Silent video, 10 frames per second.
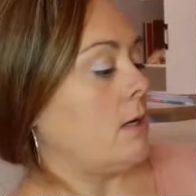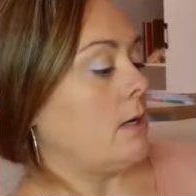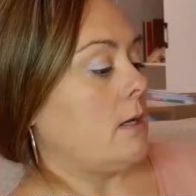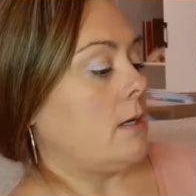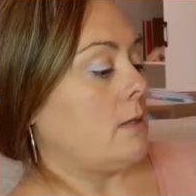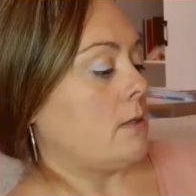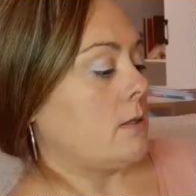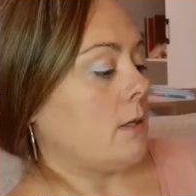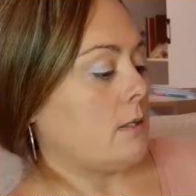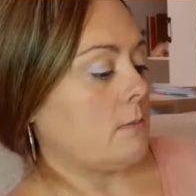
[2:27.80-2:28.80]
Here's the
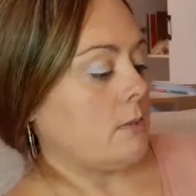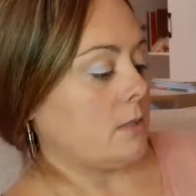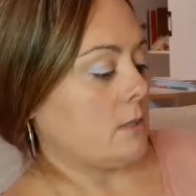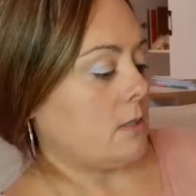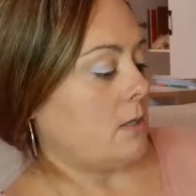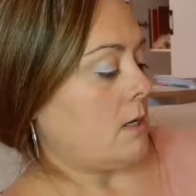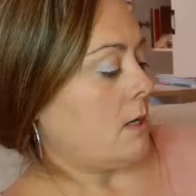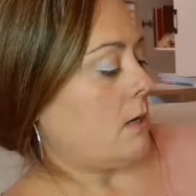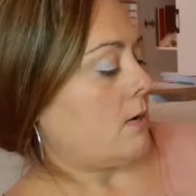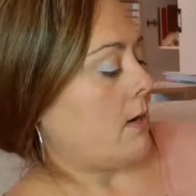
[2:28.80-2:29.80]
decimals.
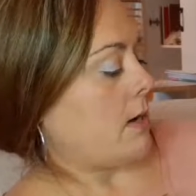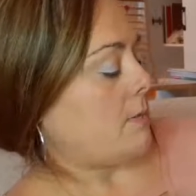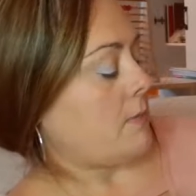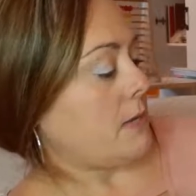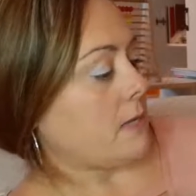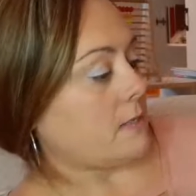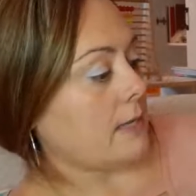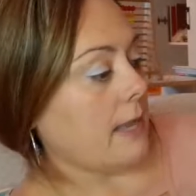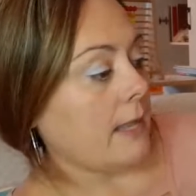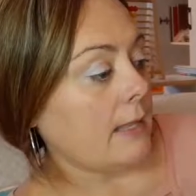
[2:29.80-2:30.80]
Okay, because
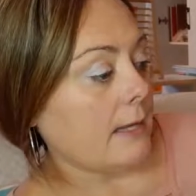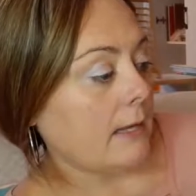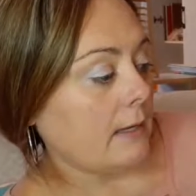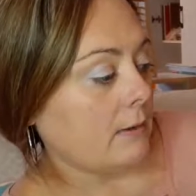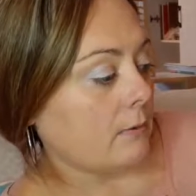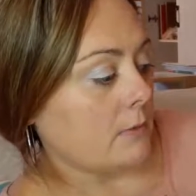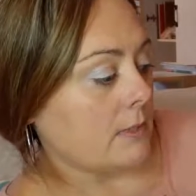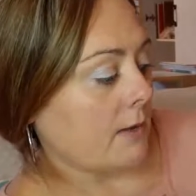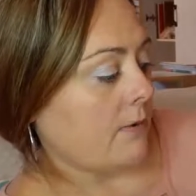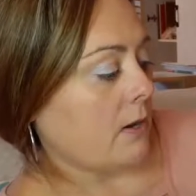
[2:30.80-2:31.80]
Ellie was
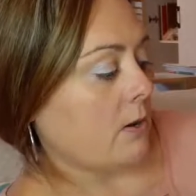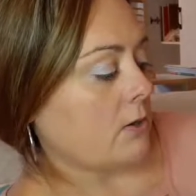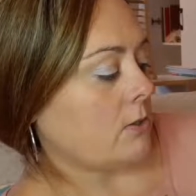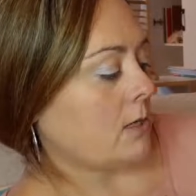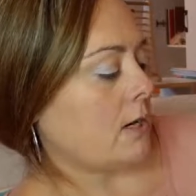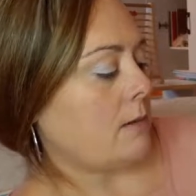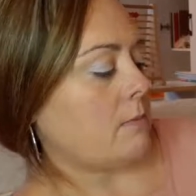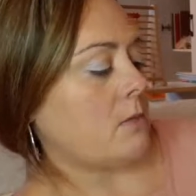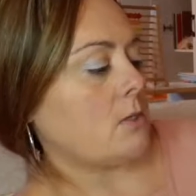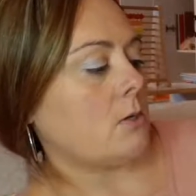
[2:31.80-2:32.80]
having a hard
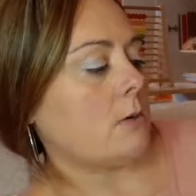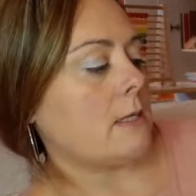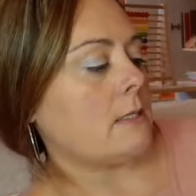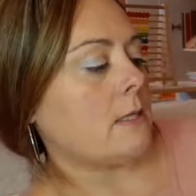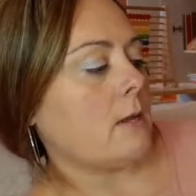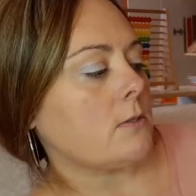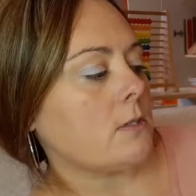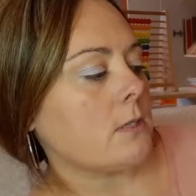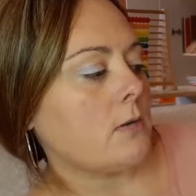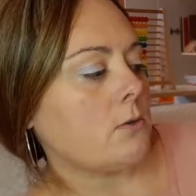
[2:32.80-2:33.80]
time. So it's
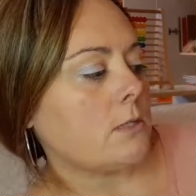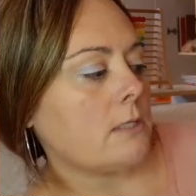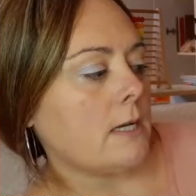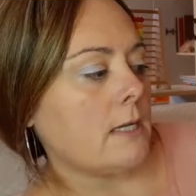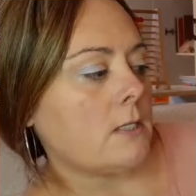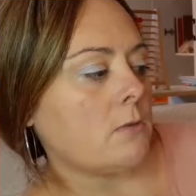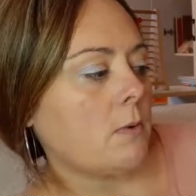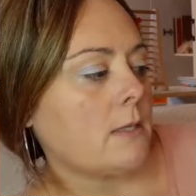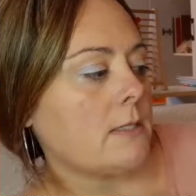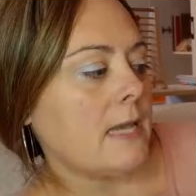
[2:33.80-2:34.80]
thousands, hundreds, tens,
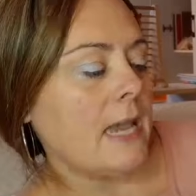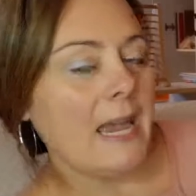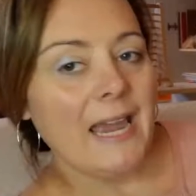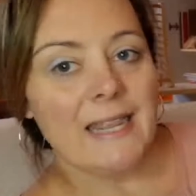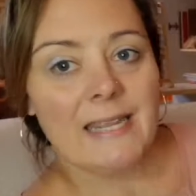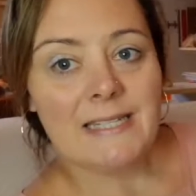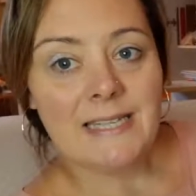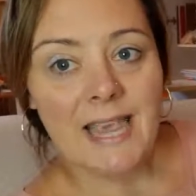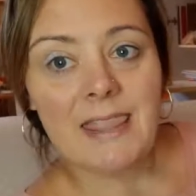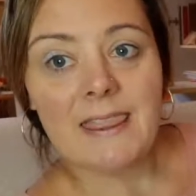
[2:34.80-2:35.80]
ones, and then
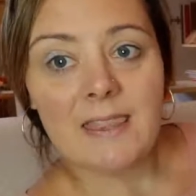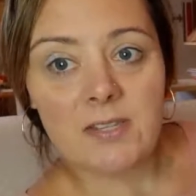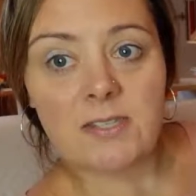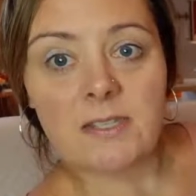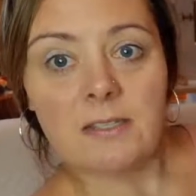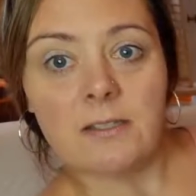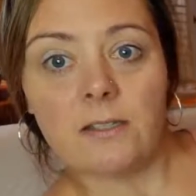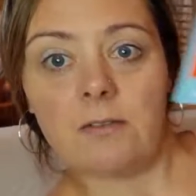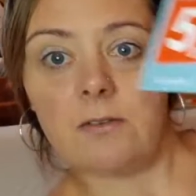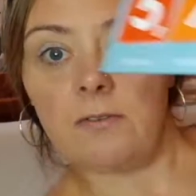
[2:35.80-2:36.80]
tenths. I
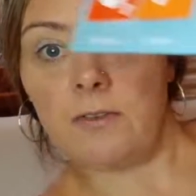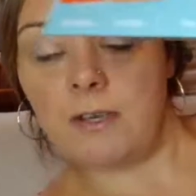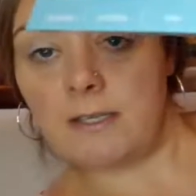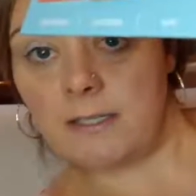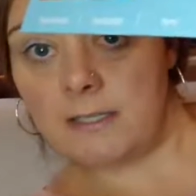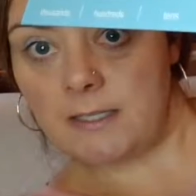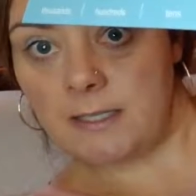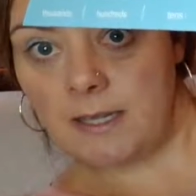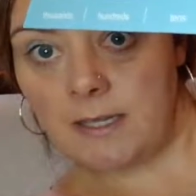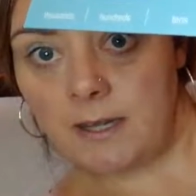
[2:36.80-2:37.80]
don't know if you guys can see
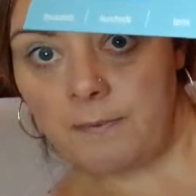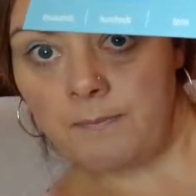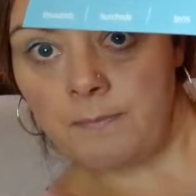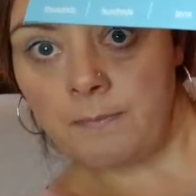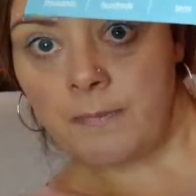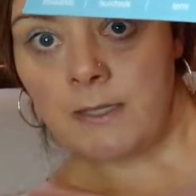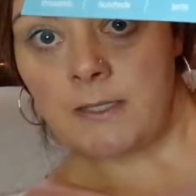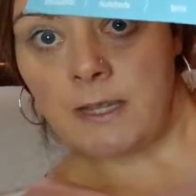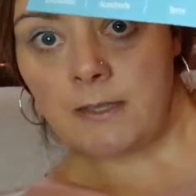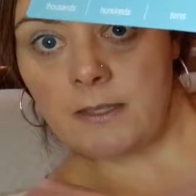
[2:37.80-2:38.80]
that there.
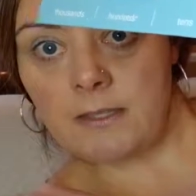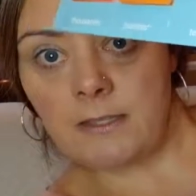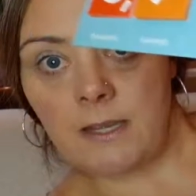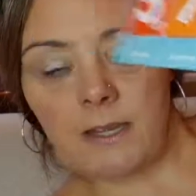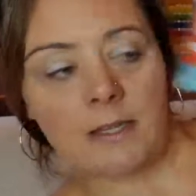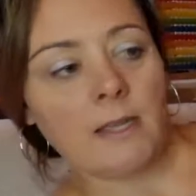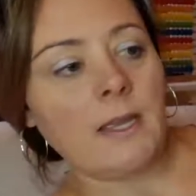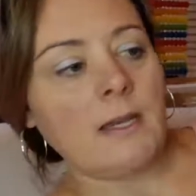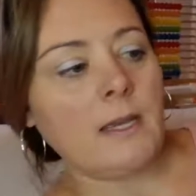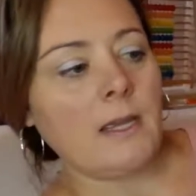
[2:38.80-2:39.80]
Tenths, and
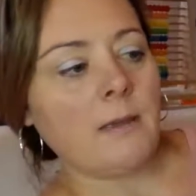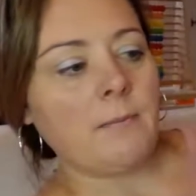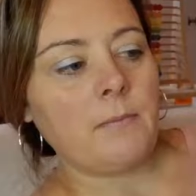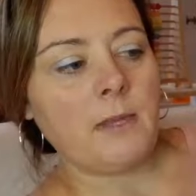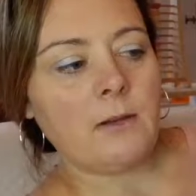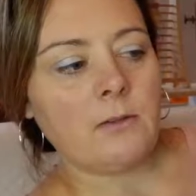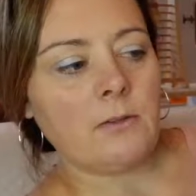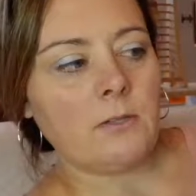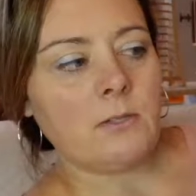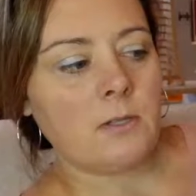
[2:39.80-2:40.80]
then it'll
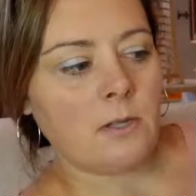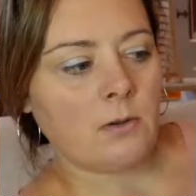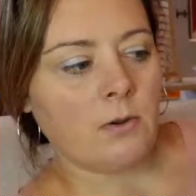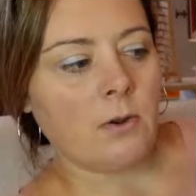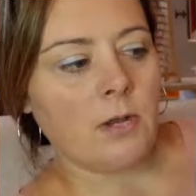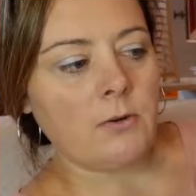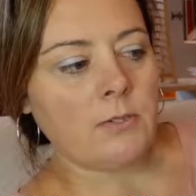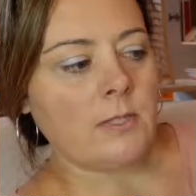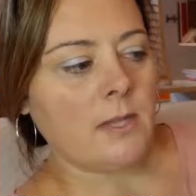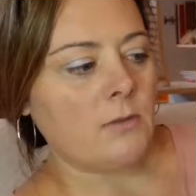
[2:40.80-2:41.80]
go
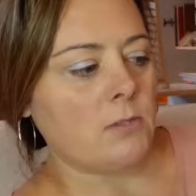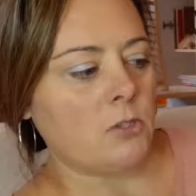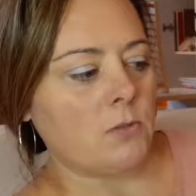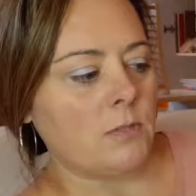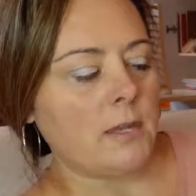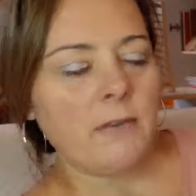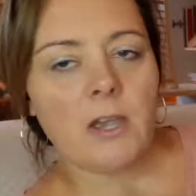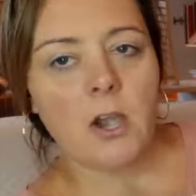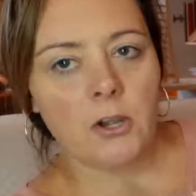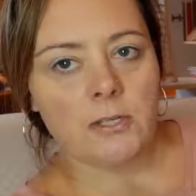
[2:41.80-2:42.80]
hundreds and thousands. She was having
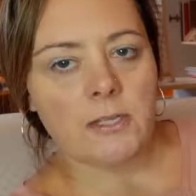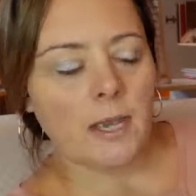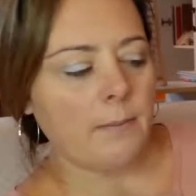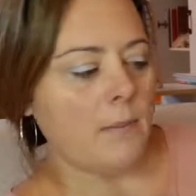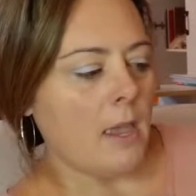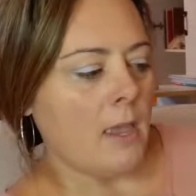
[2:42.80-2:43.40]
a hard time